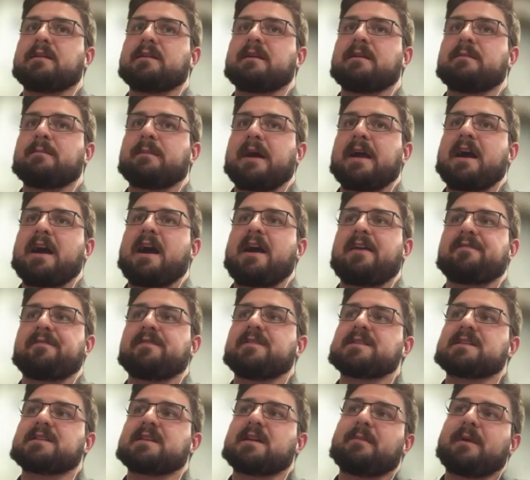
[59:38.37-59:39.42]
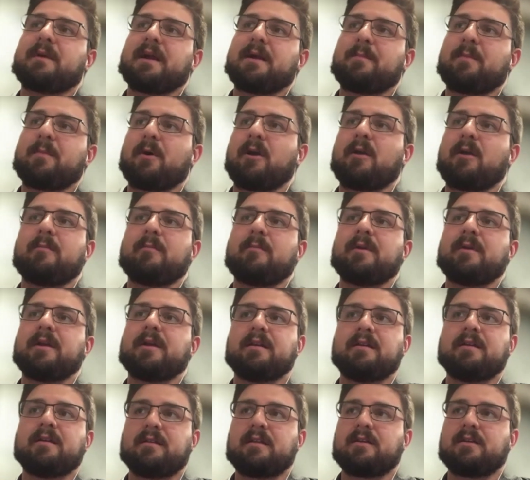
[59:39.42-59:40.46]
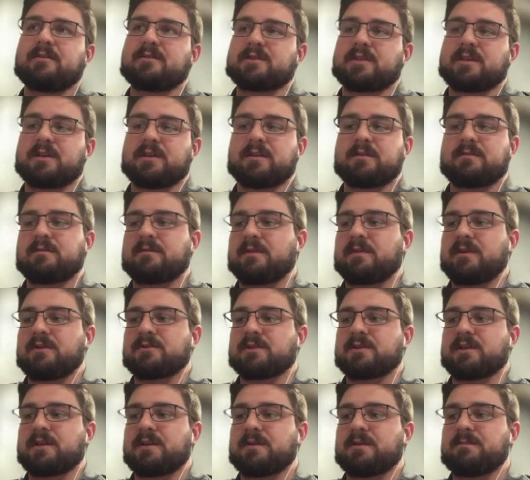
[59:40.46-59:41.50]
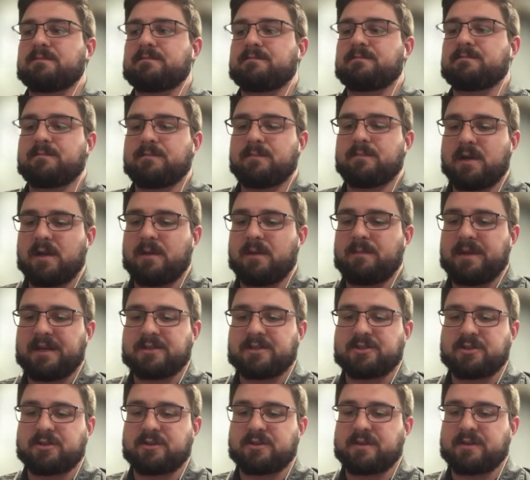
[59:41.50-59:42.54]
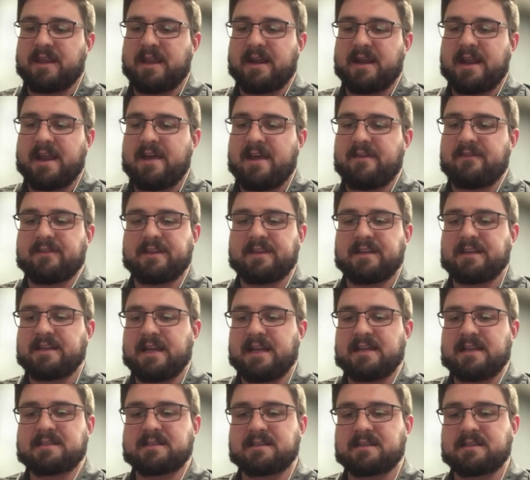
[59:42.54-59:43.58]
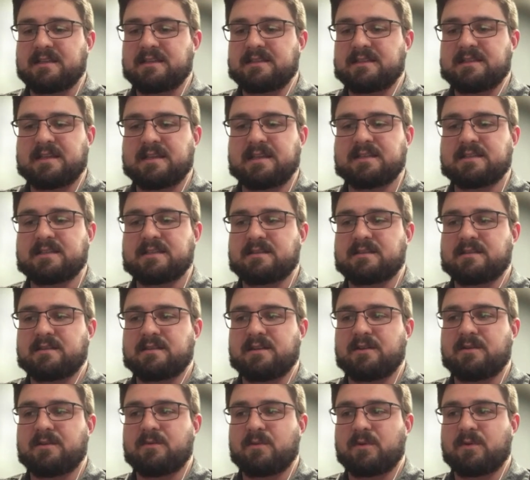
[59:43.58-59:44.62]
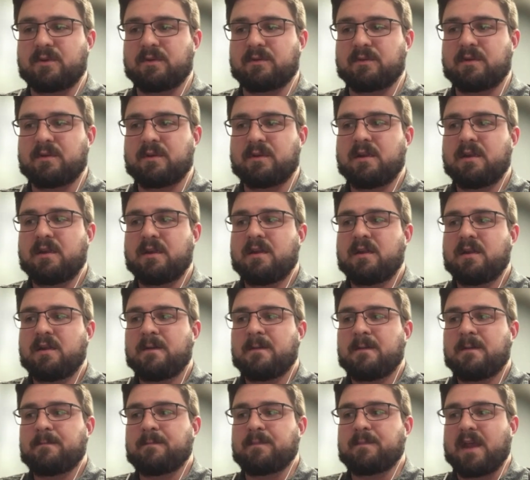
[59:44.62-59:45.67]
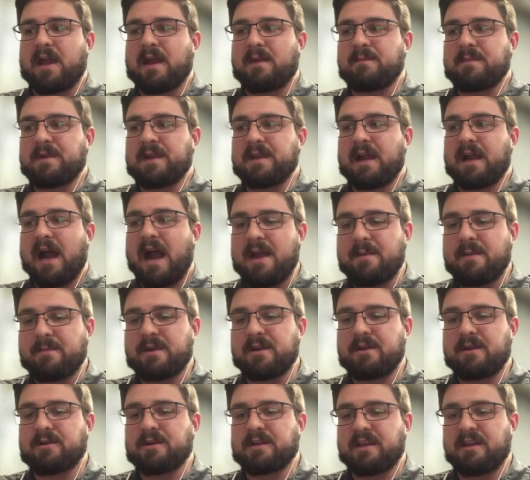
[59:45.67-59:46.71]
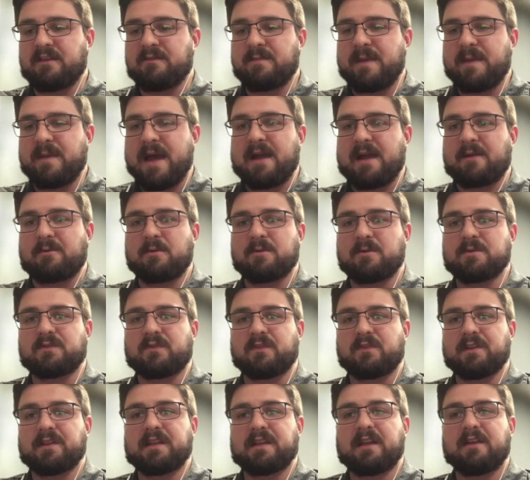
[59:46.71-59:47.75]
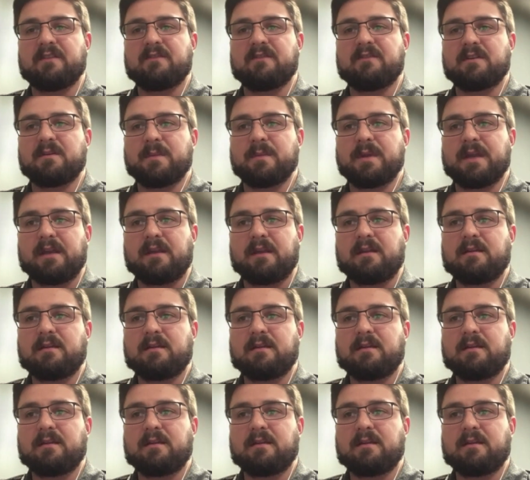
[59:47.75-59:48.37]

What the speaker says: in my office at my apartment. There's a picture that I have at the desk that says, I'm here to give back what was freely given to me.